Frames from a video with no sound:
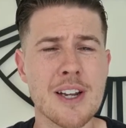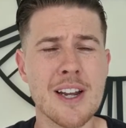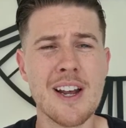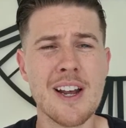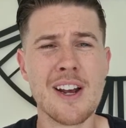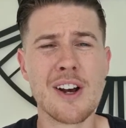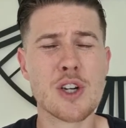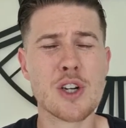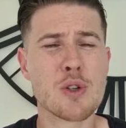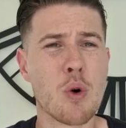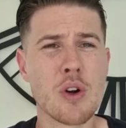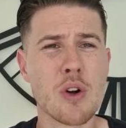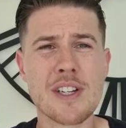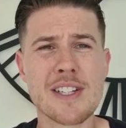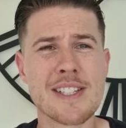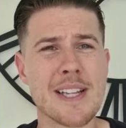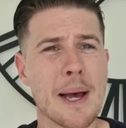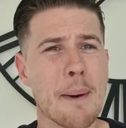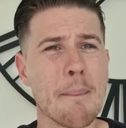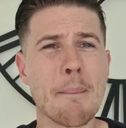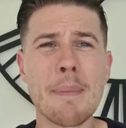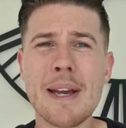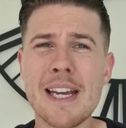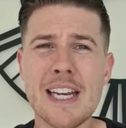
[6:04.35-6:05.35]
Because what does
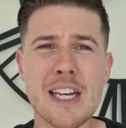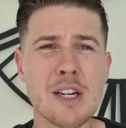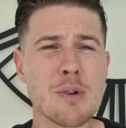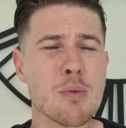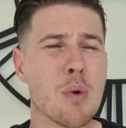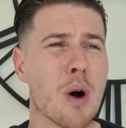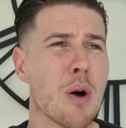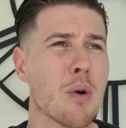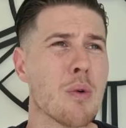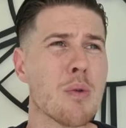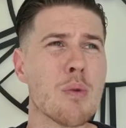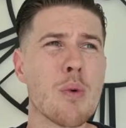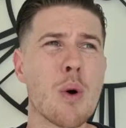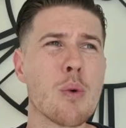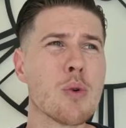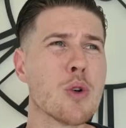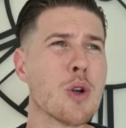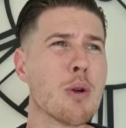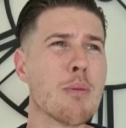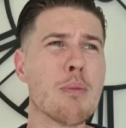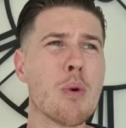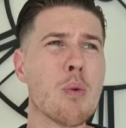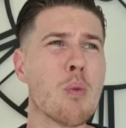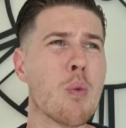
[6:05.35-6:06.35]
that mean? Well,
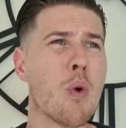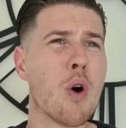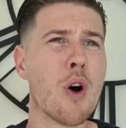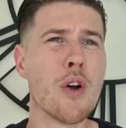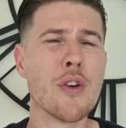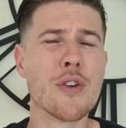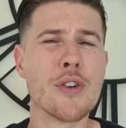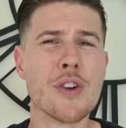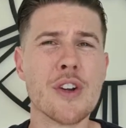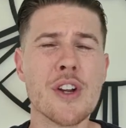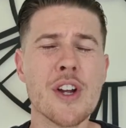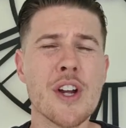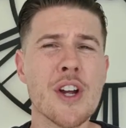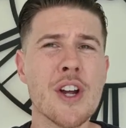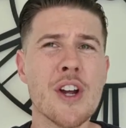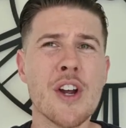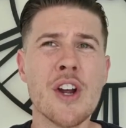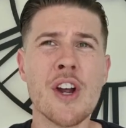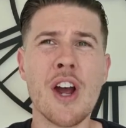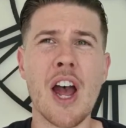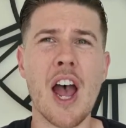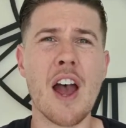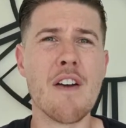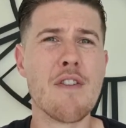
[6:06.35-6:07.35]
number one,
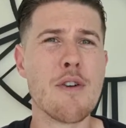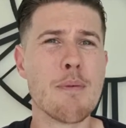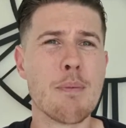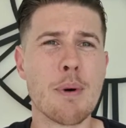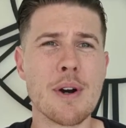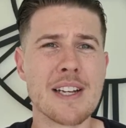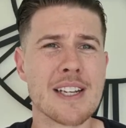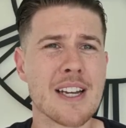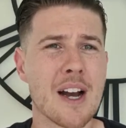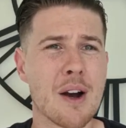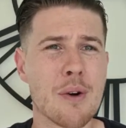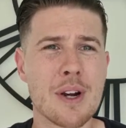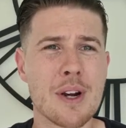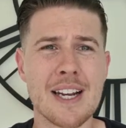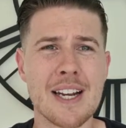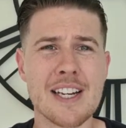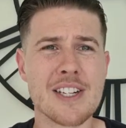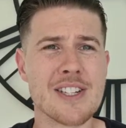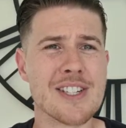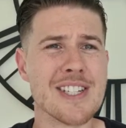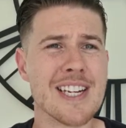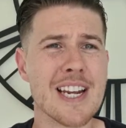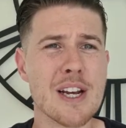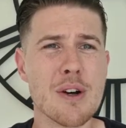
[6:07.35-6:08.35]
everybody
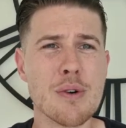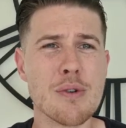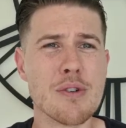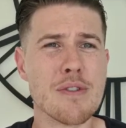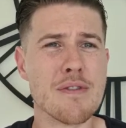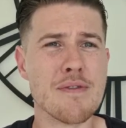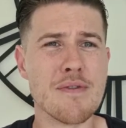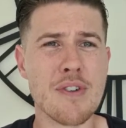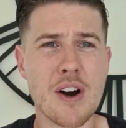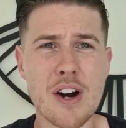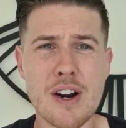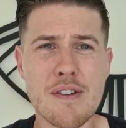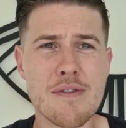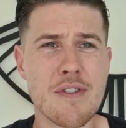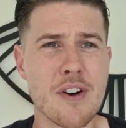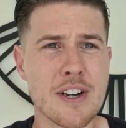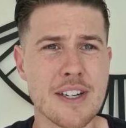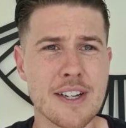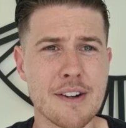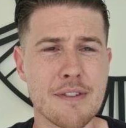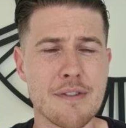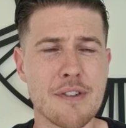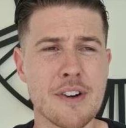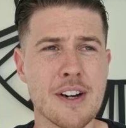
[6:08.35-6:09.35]
calculates yield very, very
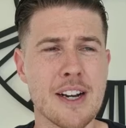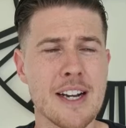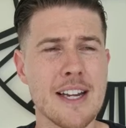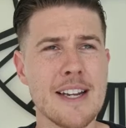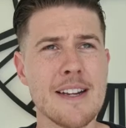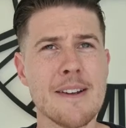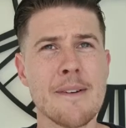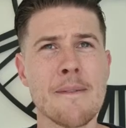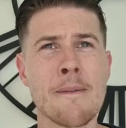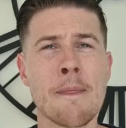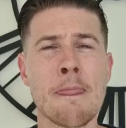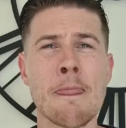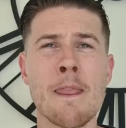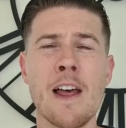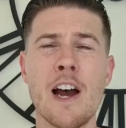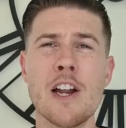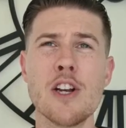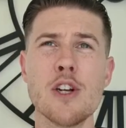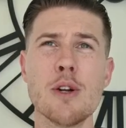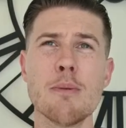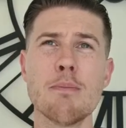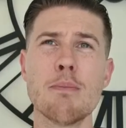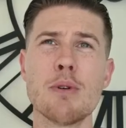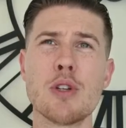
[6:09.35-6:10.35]
differently. And
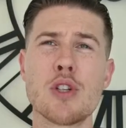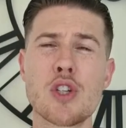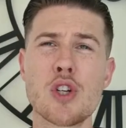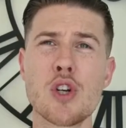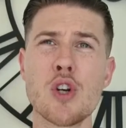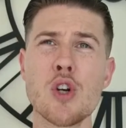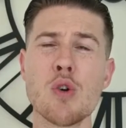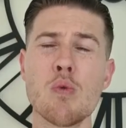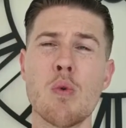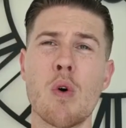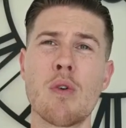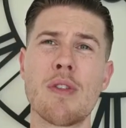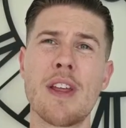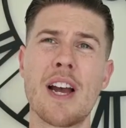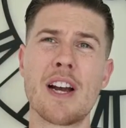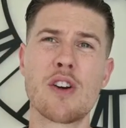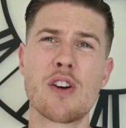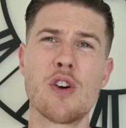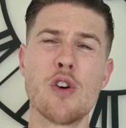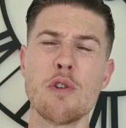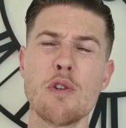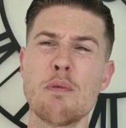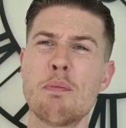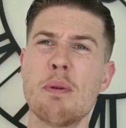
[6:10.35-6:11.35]
number two, well, it
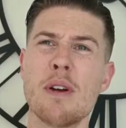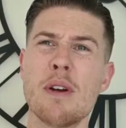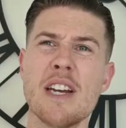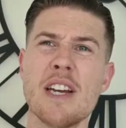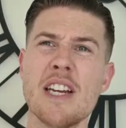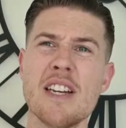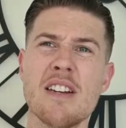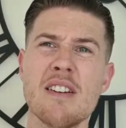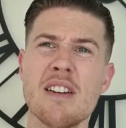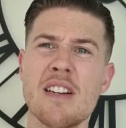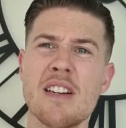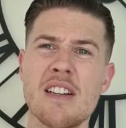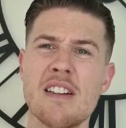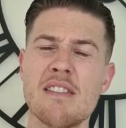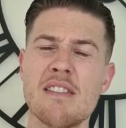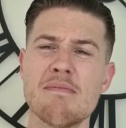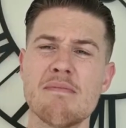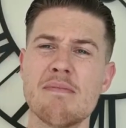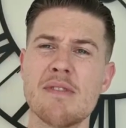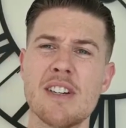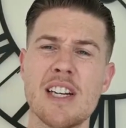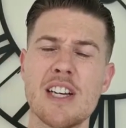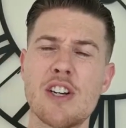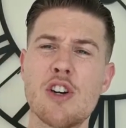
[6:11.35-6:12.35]
could be
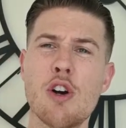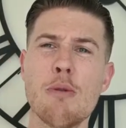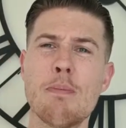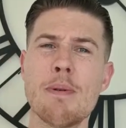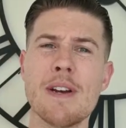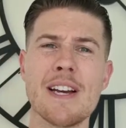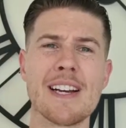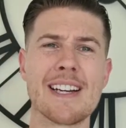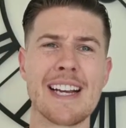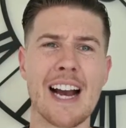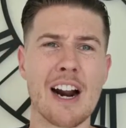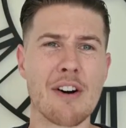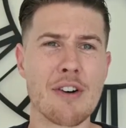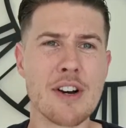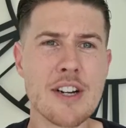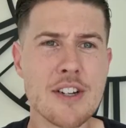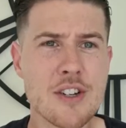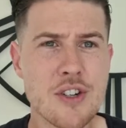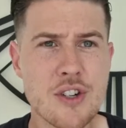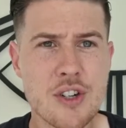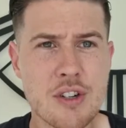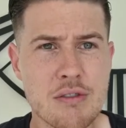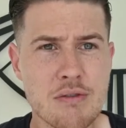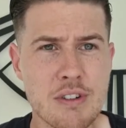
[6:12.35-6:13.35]
a
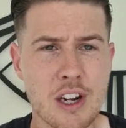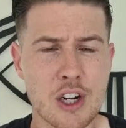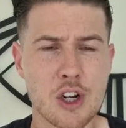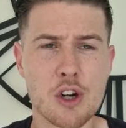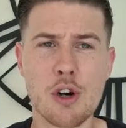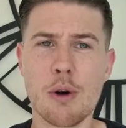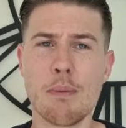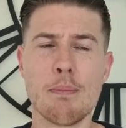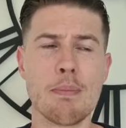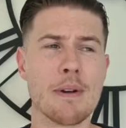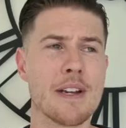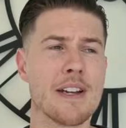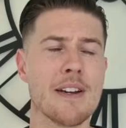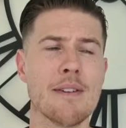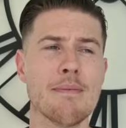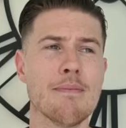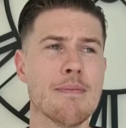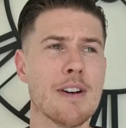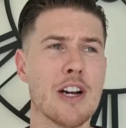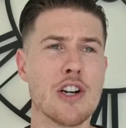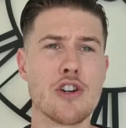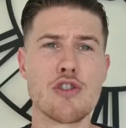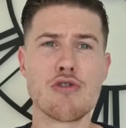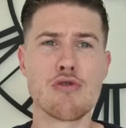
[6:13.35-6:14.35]
garage, it could be
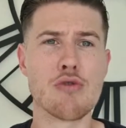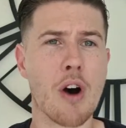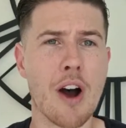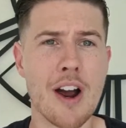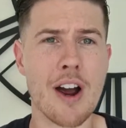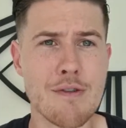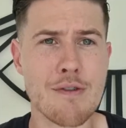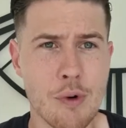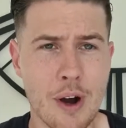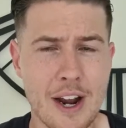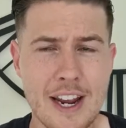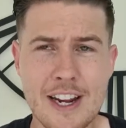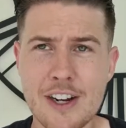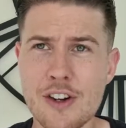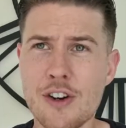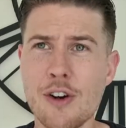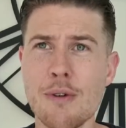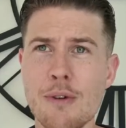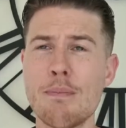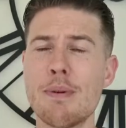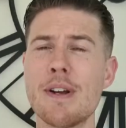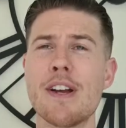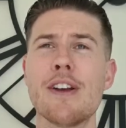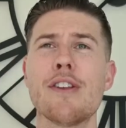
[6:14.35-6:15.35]
a driveway, it
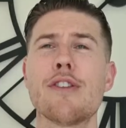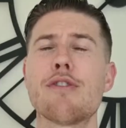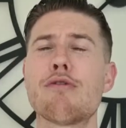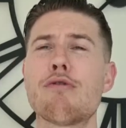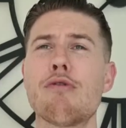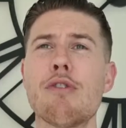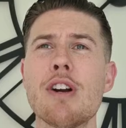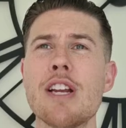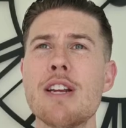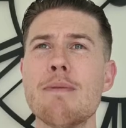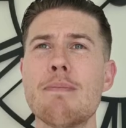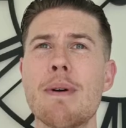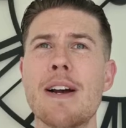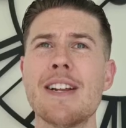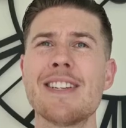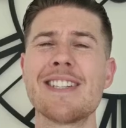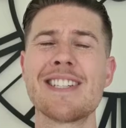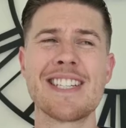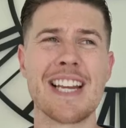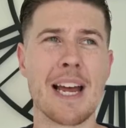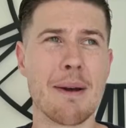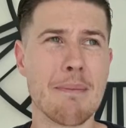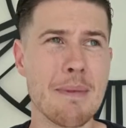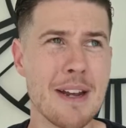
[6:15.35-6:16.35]
could be a 3-bed
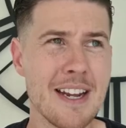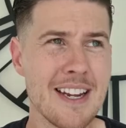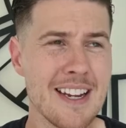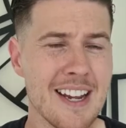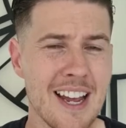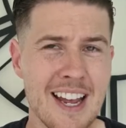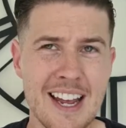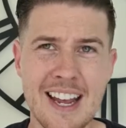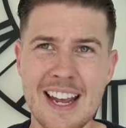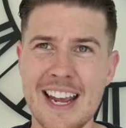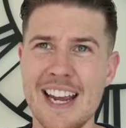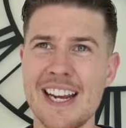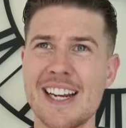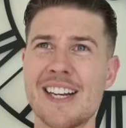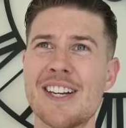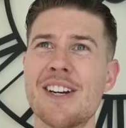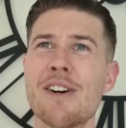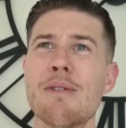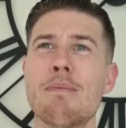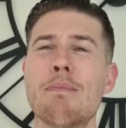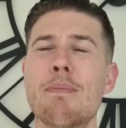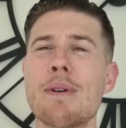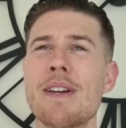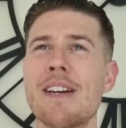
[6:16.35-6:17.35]
semi, it
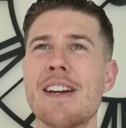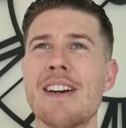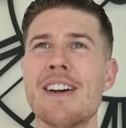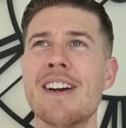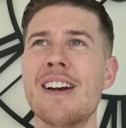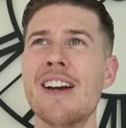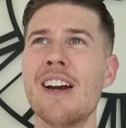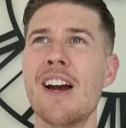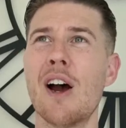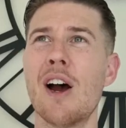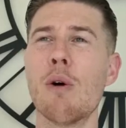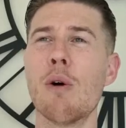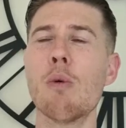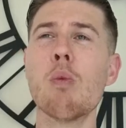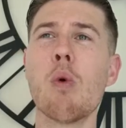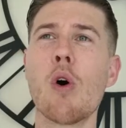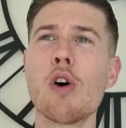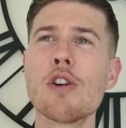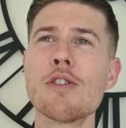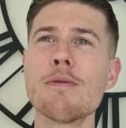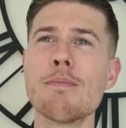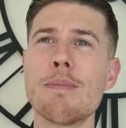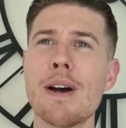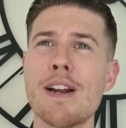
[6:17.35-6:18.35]
could be a
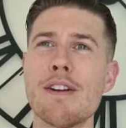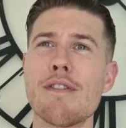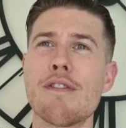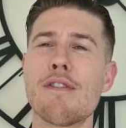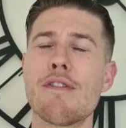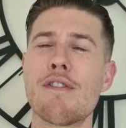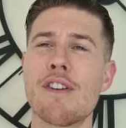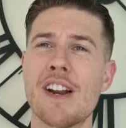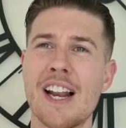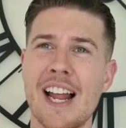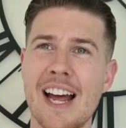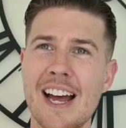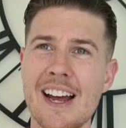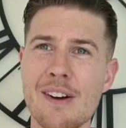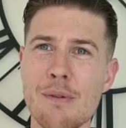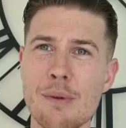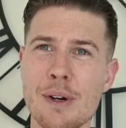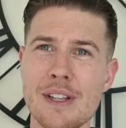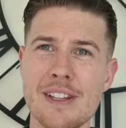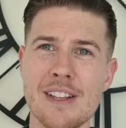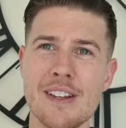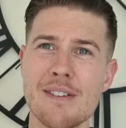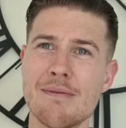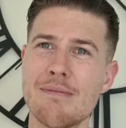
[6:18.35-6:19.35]
1-bed flat
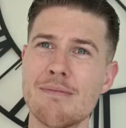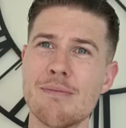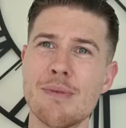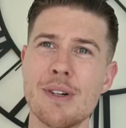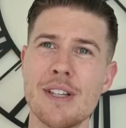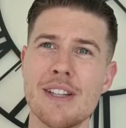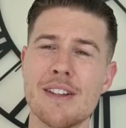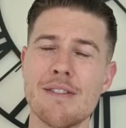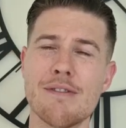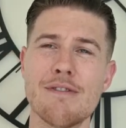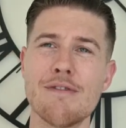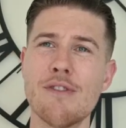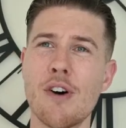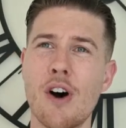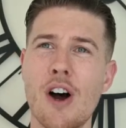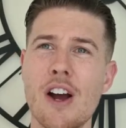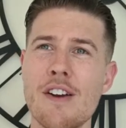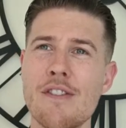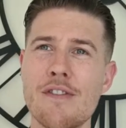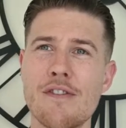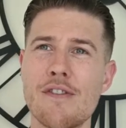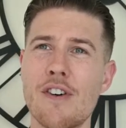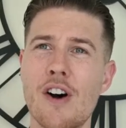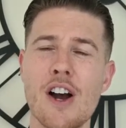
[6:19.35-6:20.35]
with a
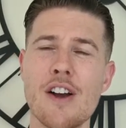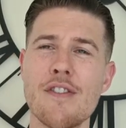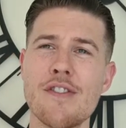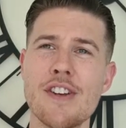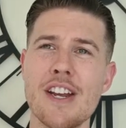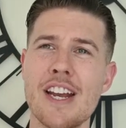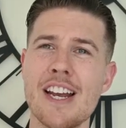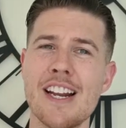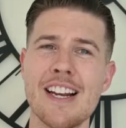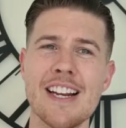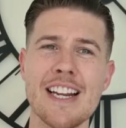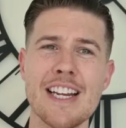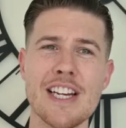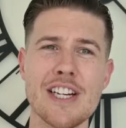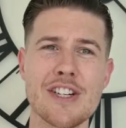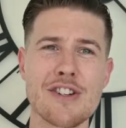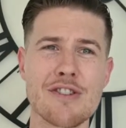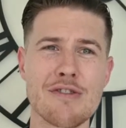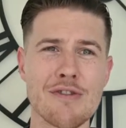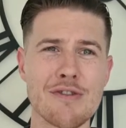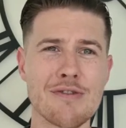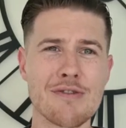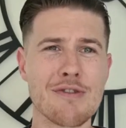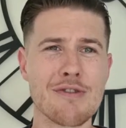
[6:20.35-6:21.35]
5-year
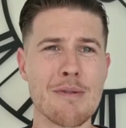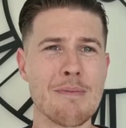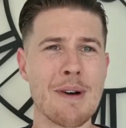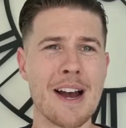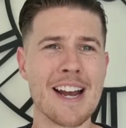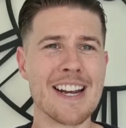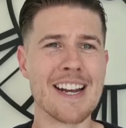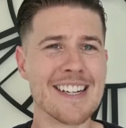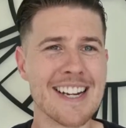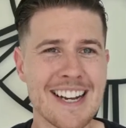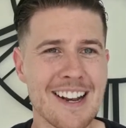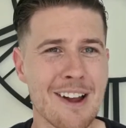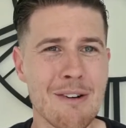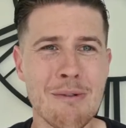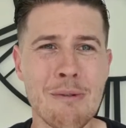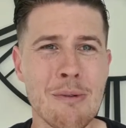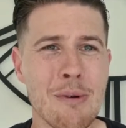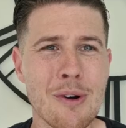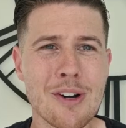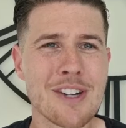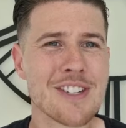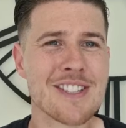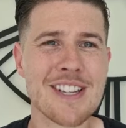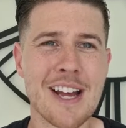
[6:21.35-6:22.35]
lease remaining. Like,
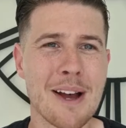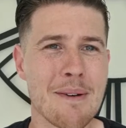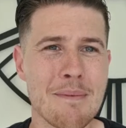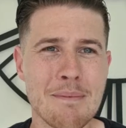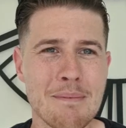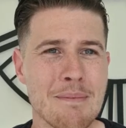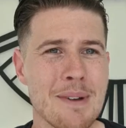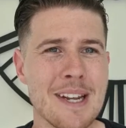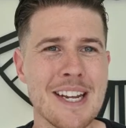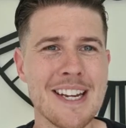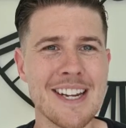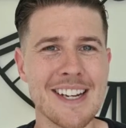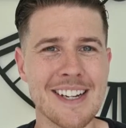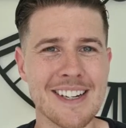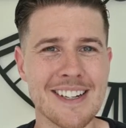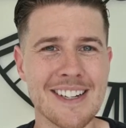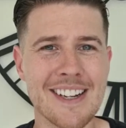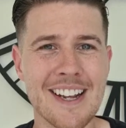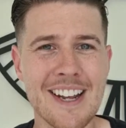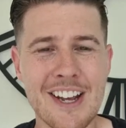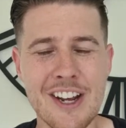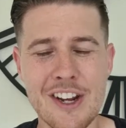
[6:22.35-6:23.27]
what does that mean?